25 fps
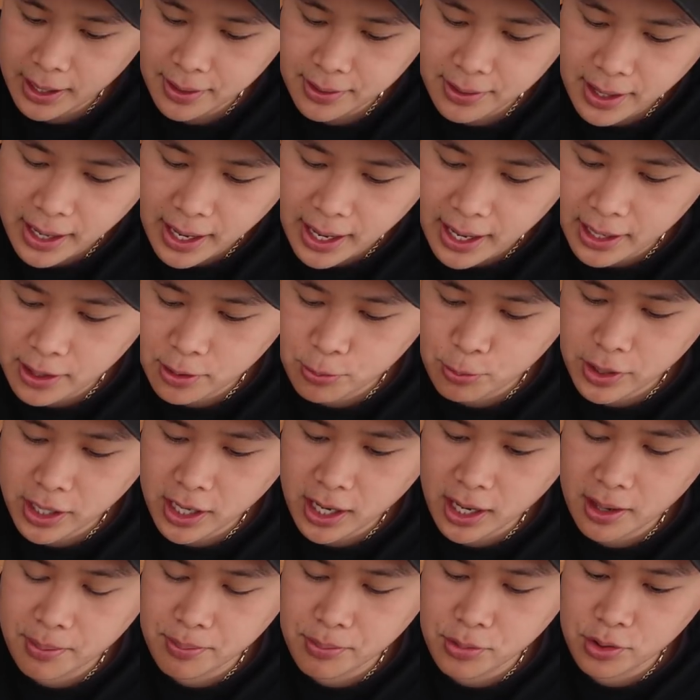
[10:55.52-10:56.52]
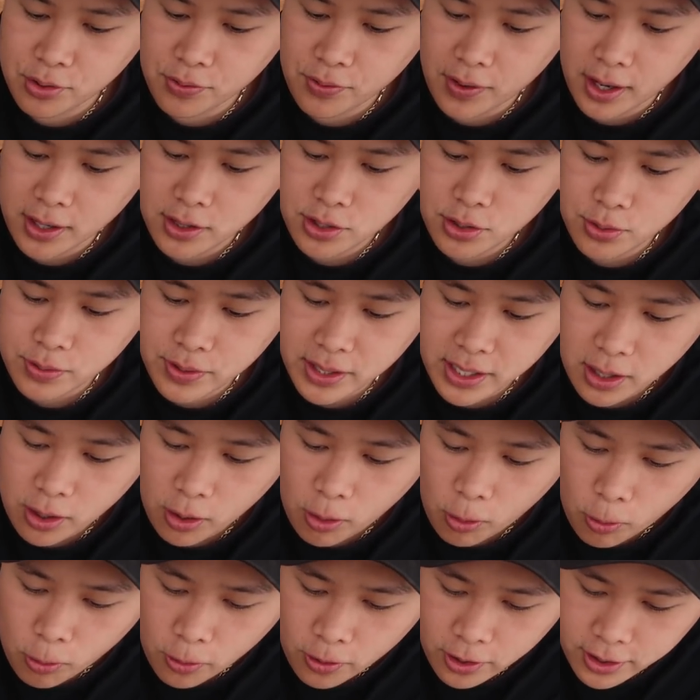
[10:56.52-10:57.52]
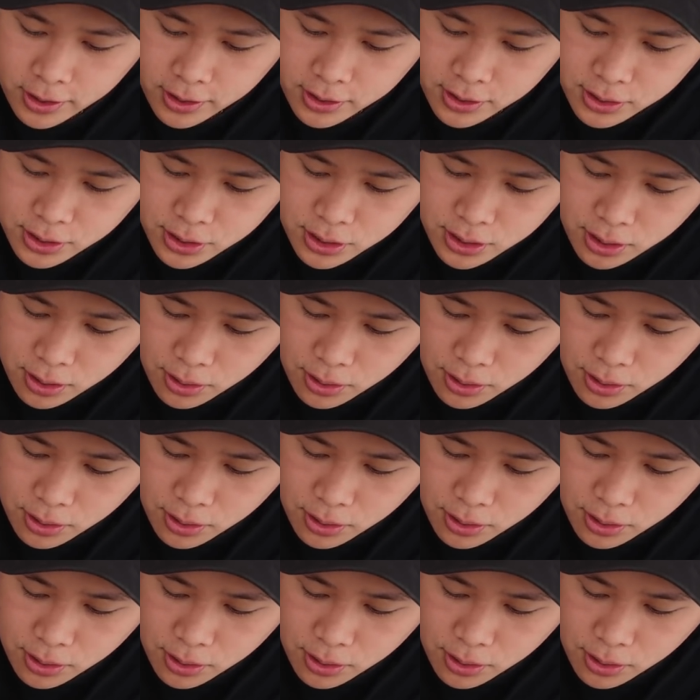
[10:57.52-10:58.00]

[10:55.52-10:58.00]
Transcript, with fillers: And then we gotta move on to the orange.